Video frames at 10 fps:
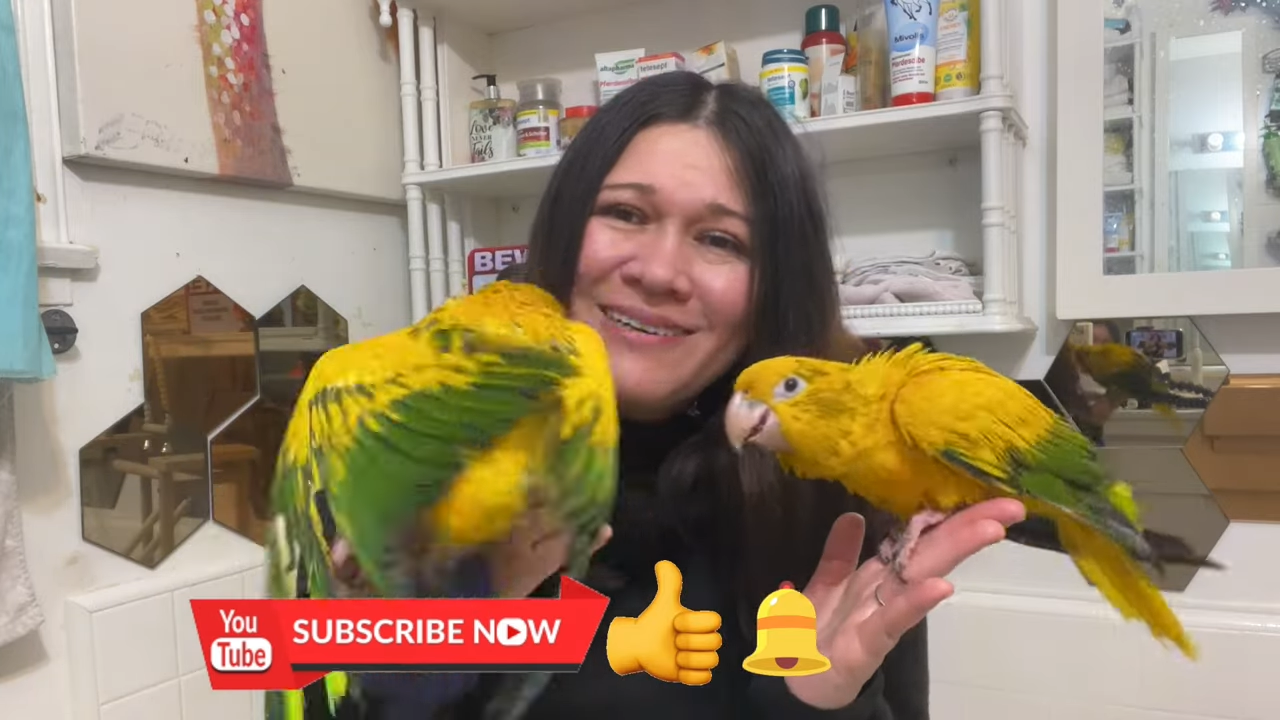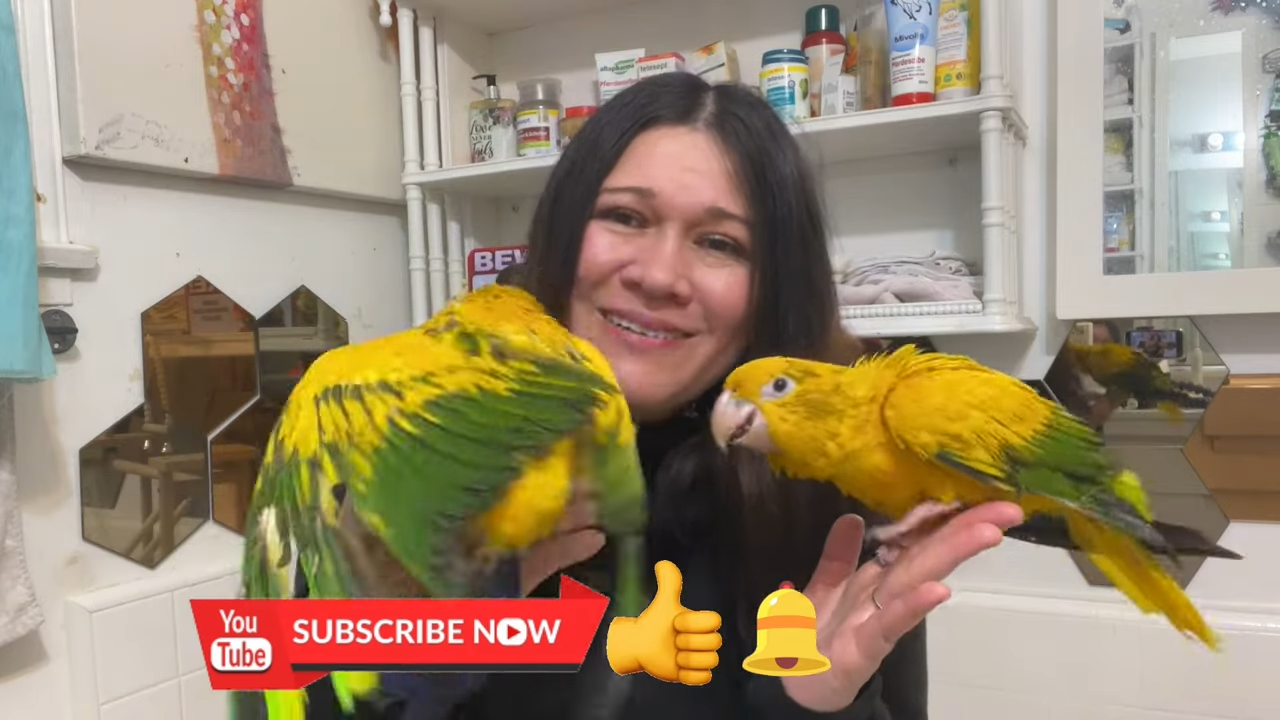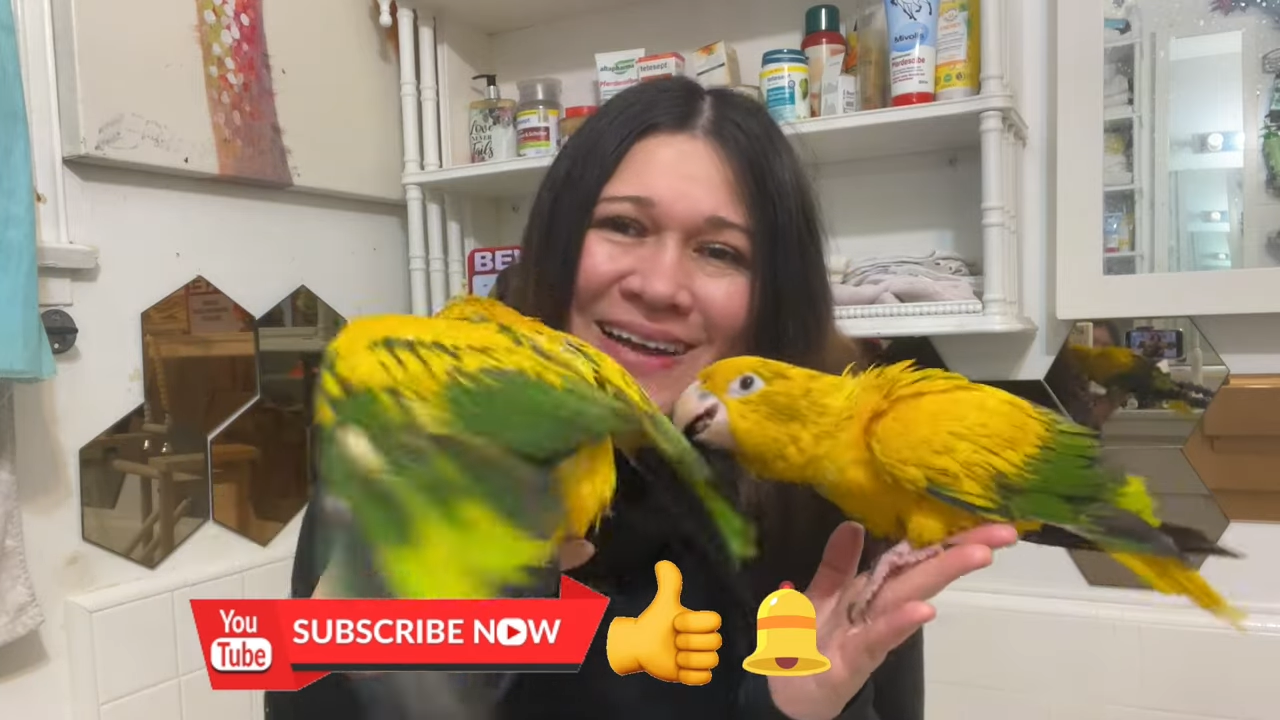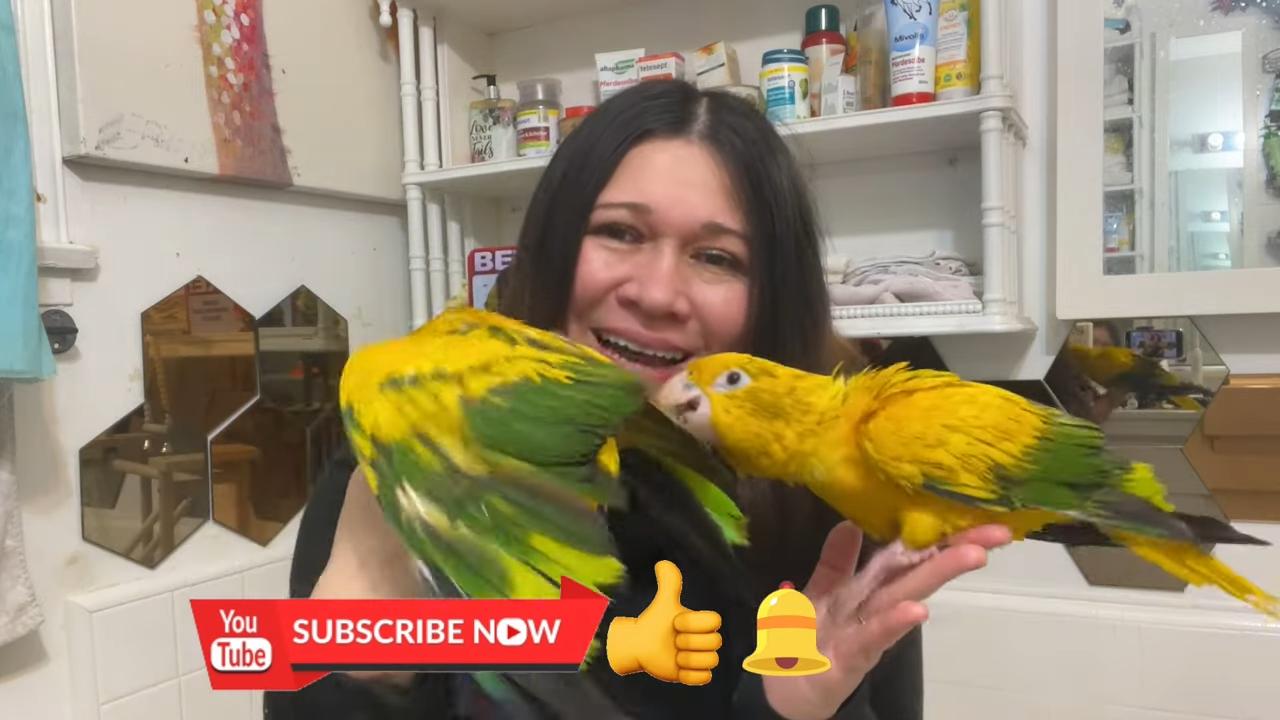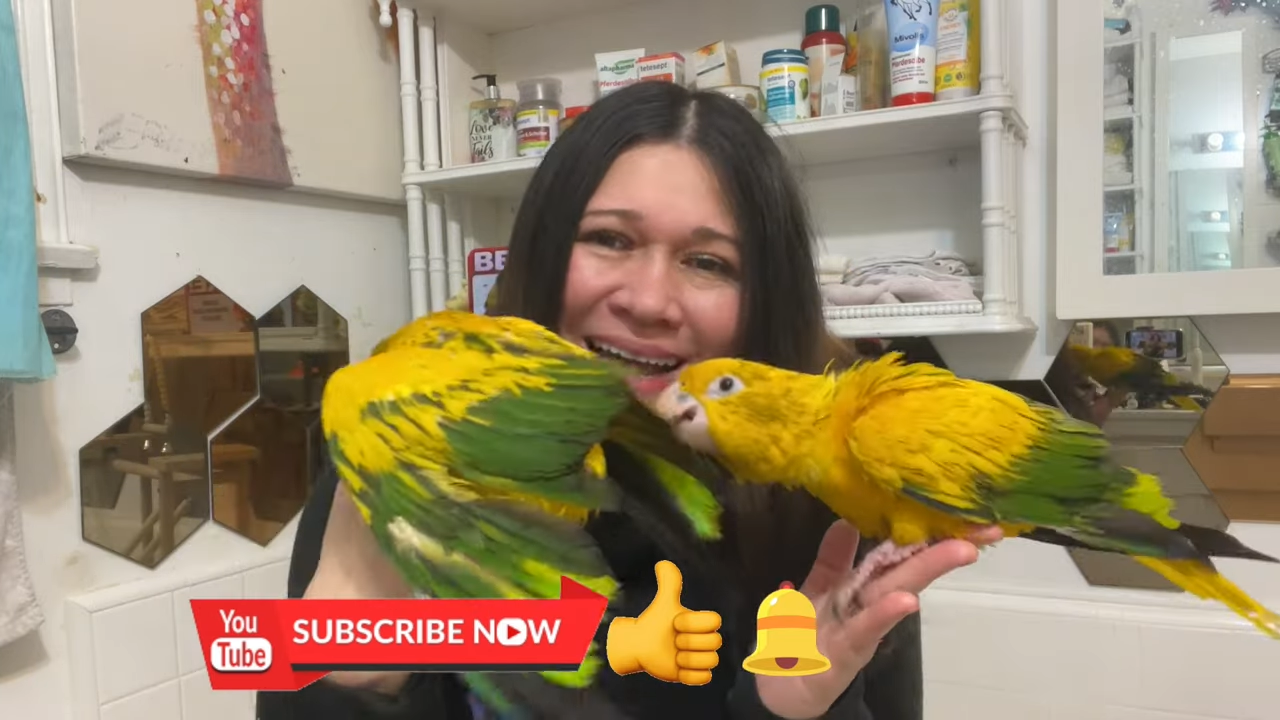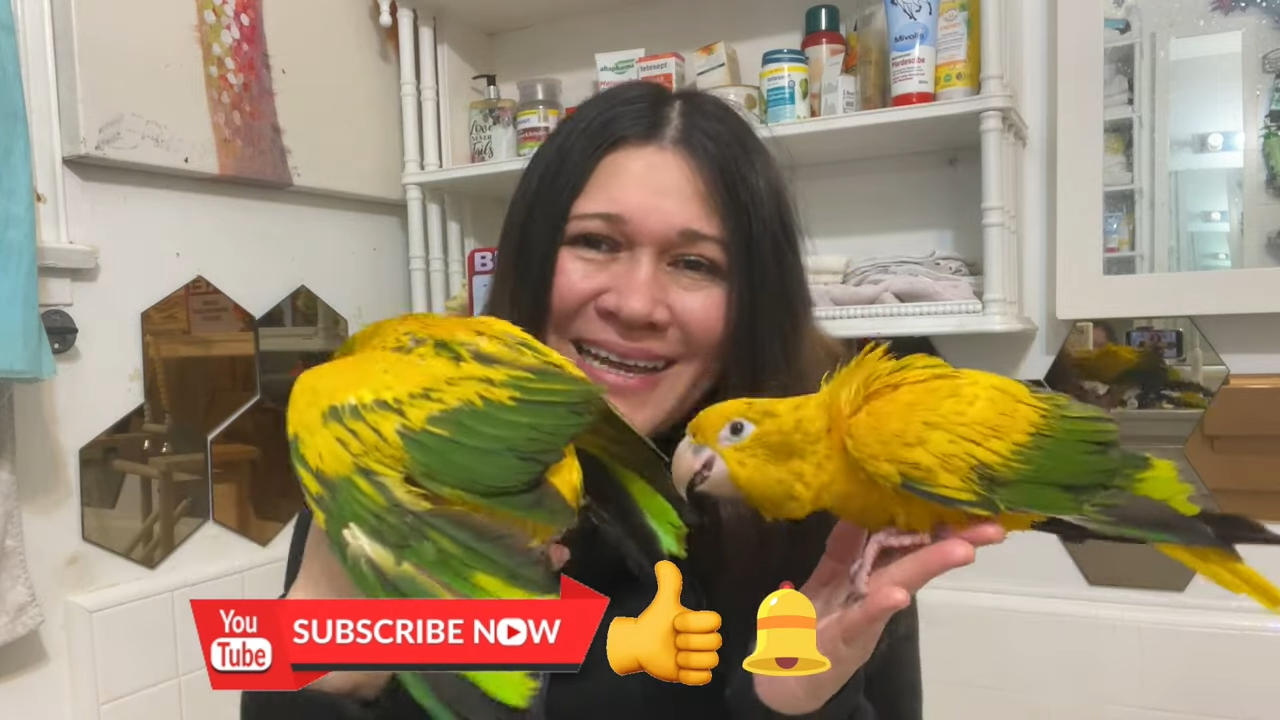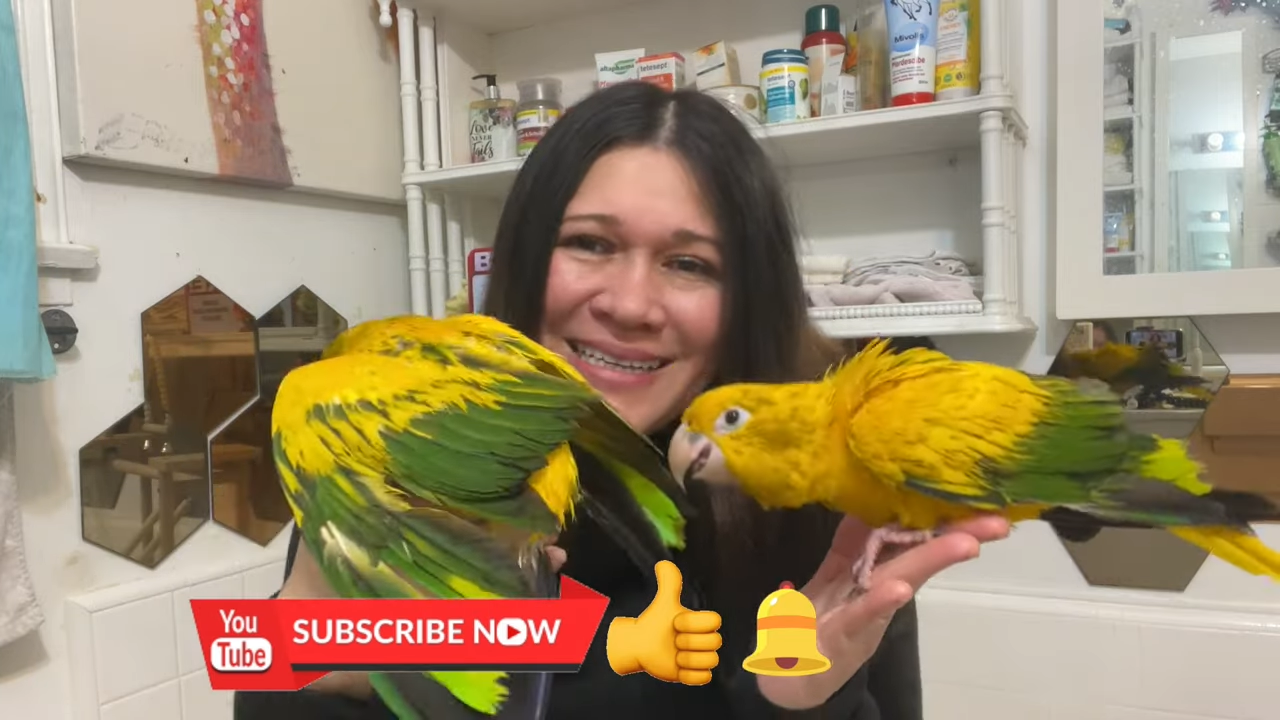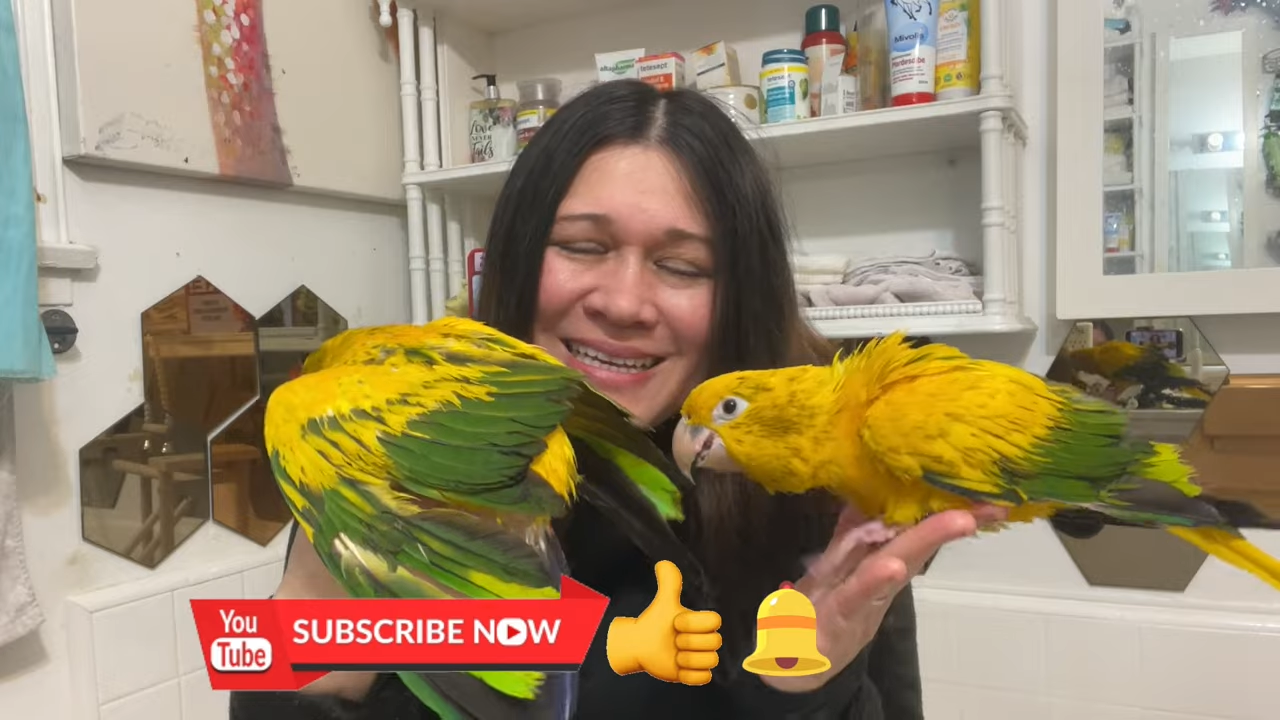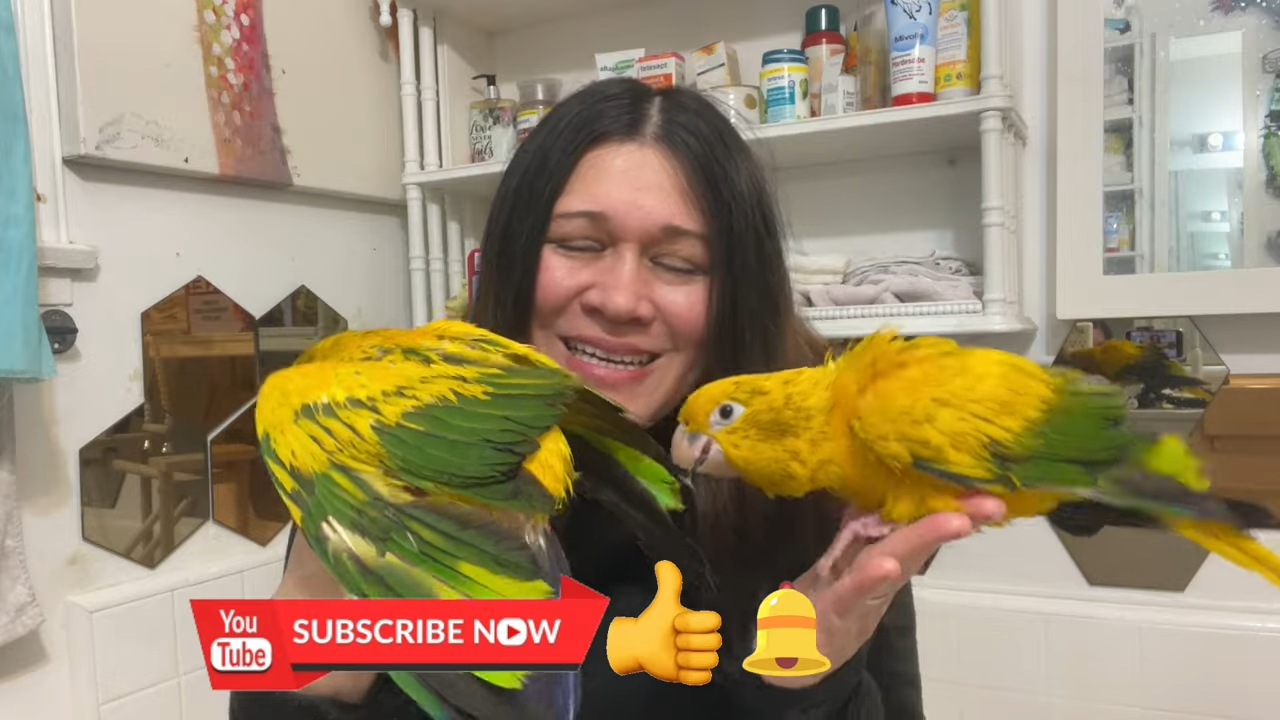right?